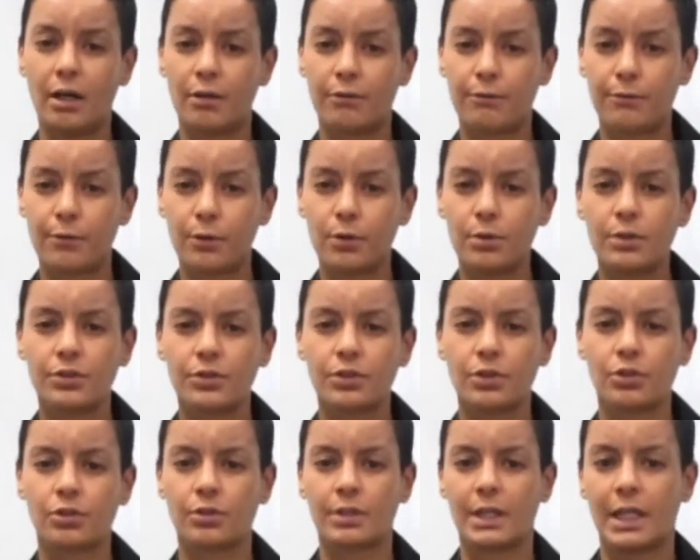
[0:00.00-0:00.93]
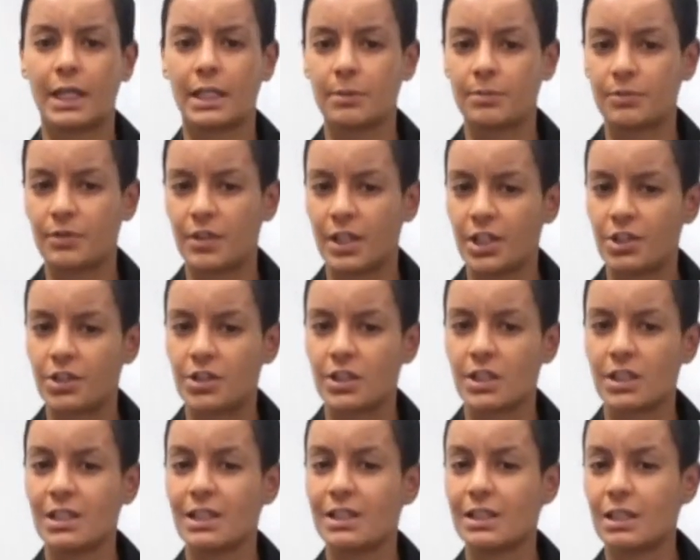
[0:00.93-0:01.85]
Our focus is on
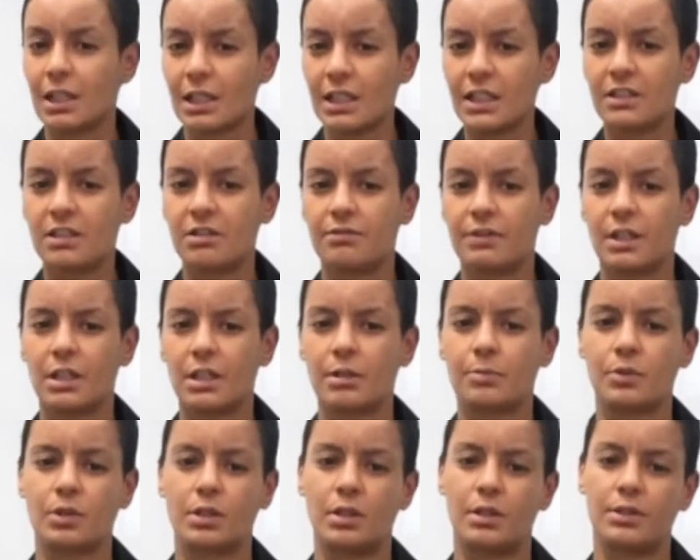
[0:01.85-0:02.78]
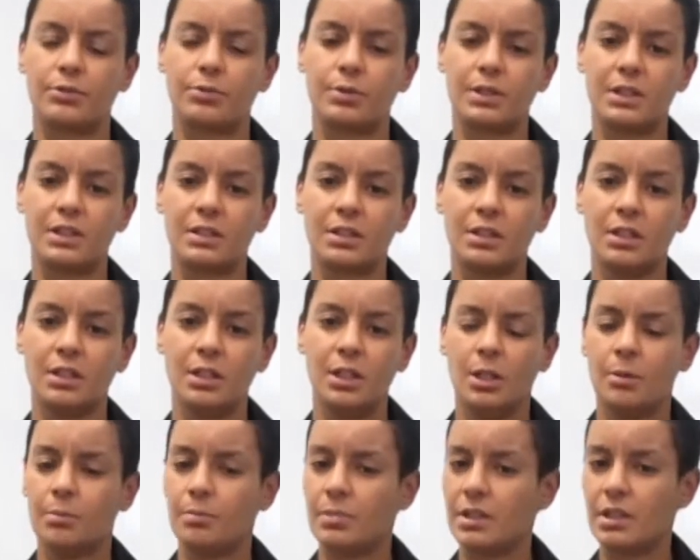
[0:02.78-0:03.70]
adaptation in the least developed countries,
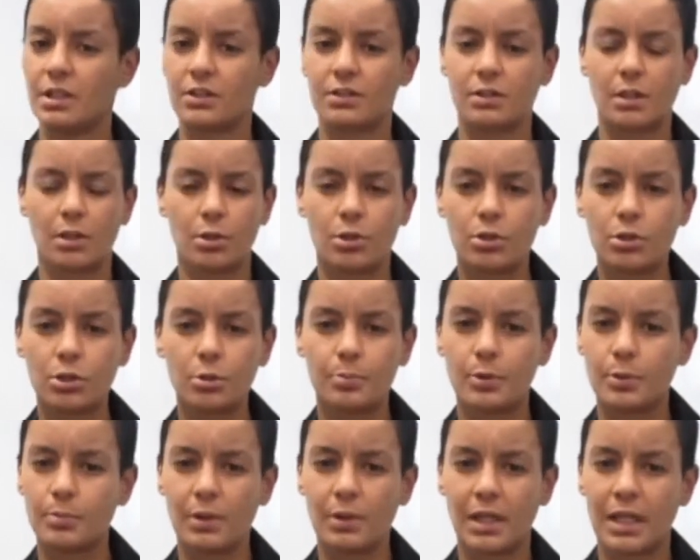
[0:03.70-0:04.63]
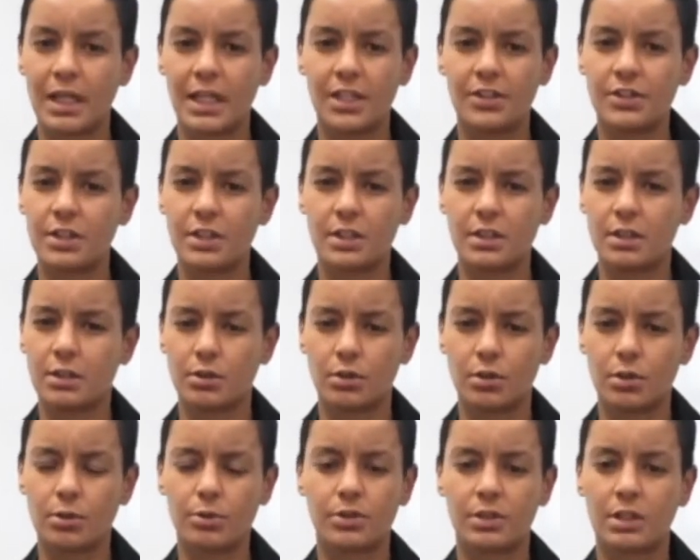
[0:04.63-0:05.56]
because the local population in
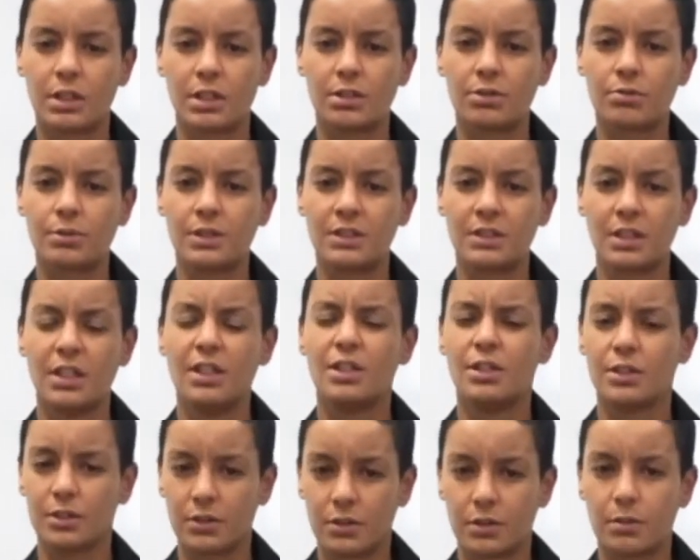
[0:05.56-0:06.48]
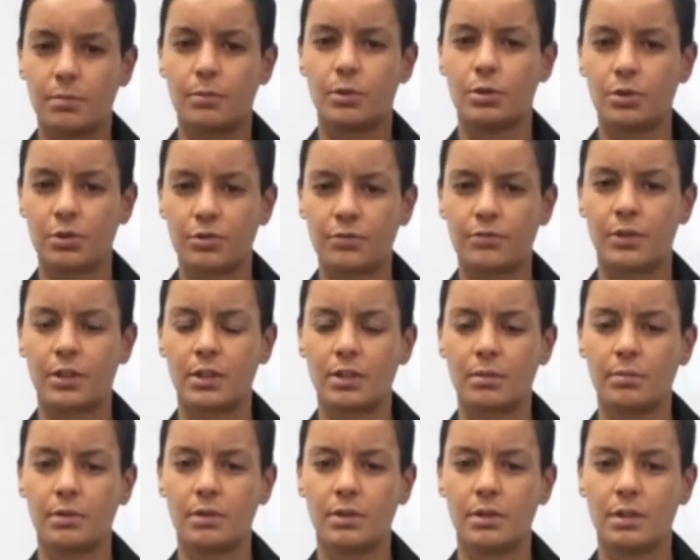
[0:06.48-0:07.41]
those countries is the most
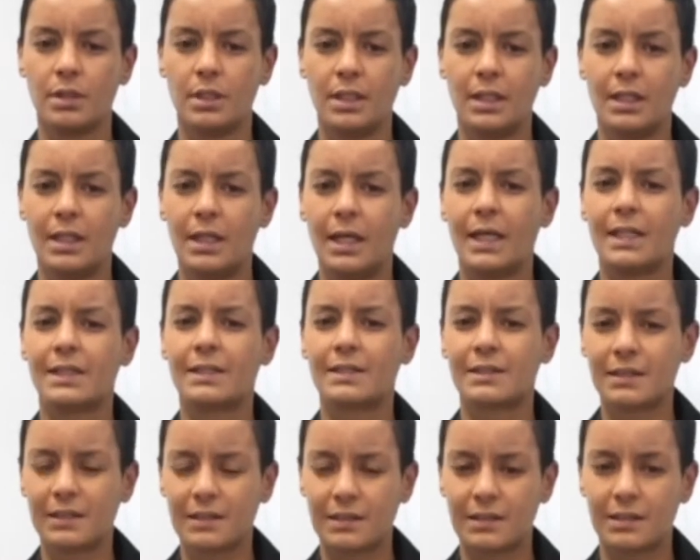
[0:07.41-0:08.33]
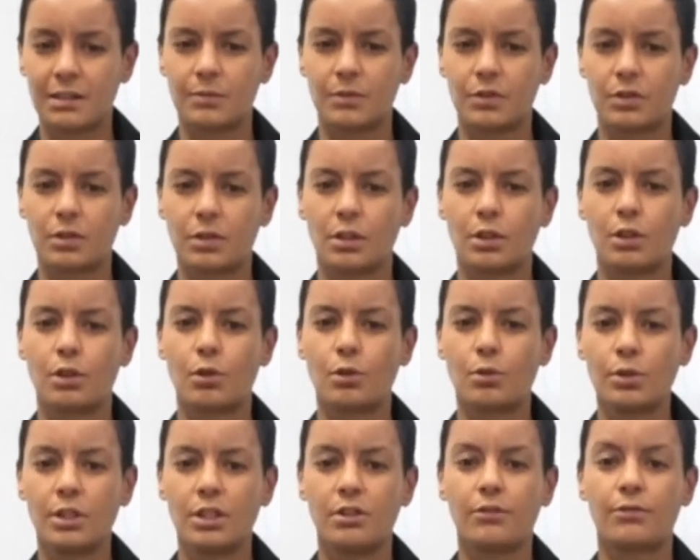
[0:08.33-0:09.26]
vulnerable, and systems,
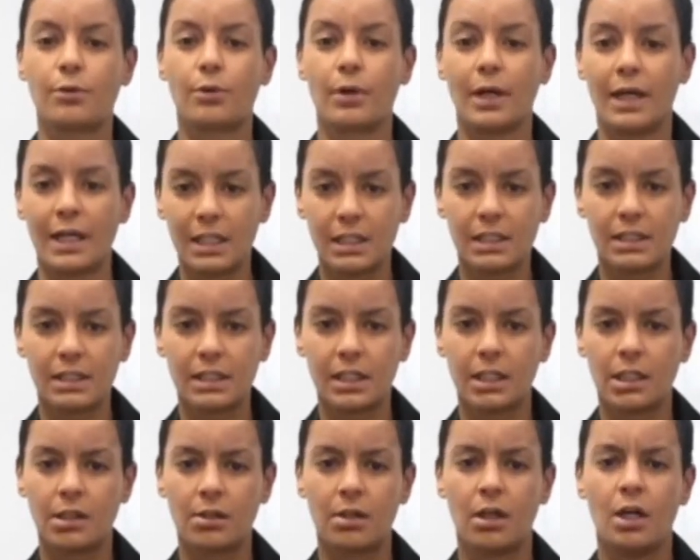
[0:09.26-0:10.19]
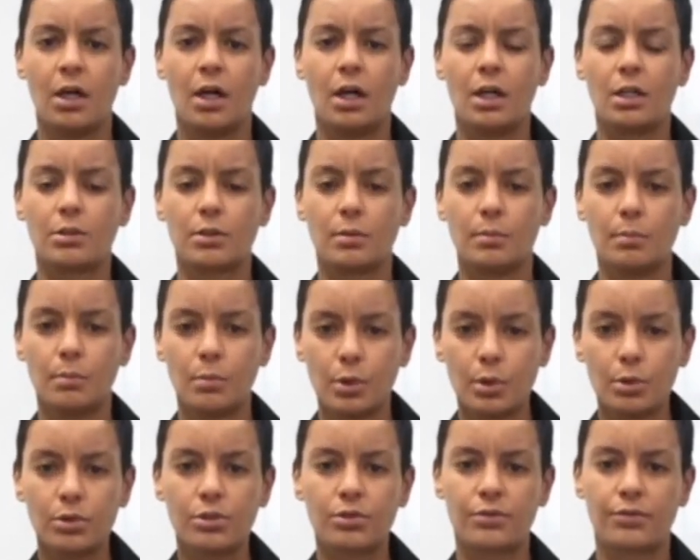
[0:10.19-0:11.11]
including for healthcare, are the
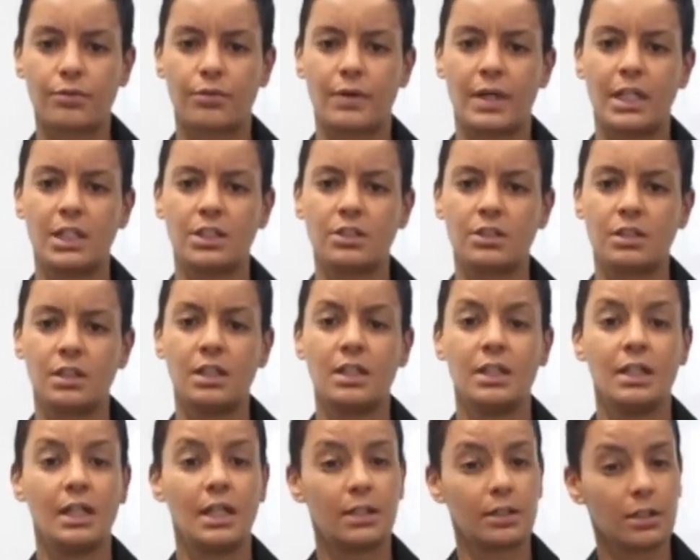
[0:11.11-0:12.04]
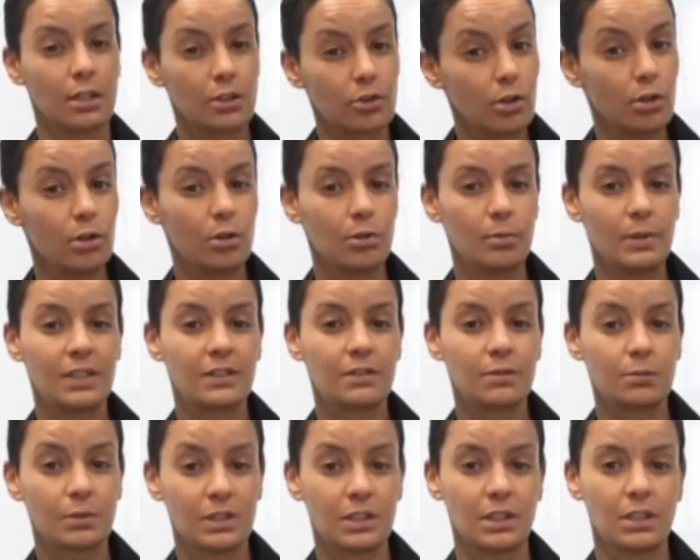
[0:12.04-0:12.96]
most fragile and not
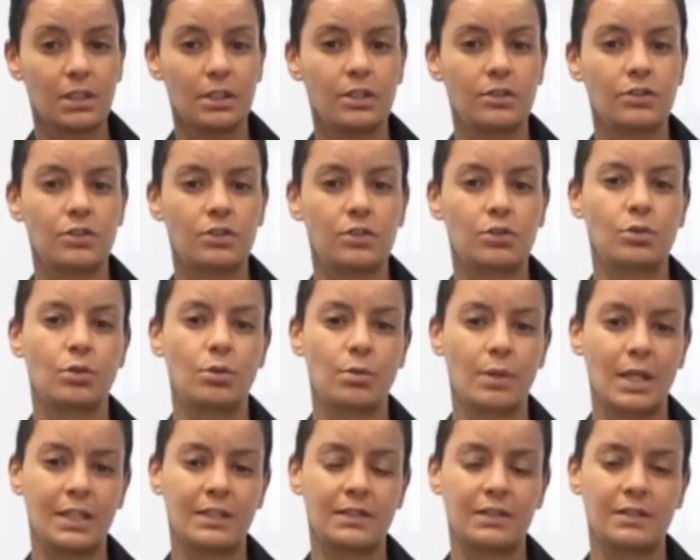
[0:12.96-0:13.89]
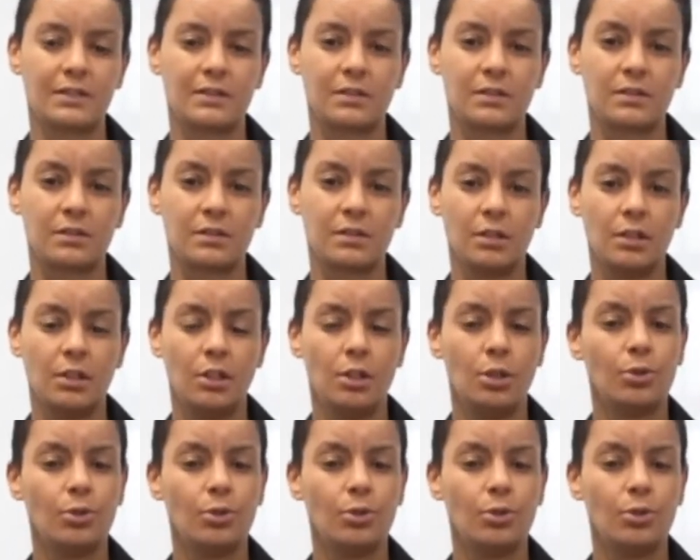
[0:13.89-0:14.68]
always resilient to crises.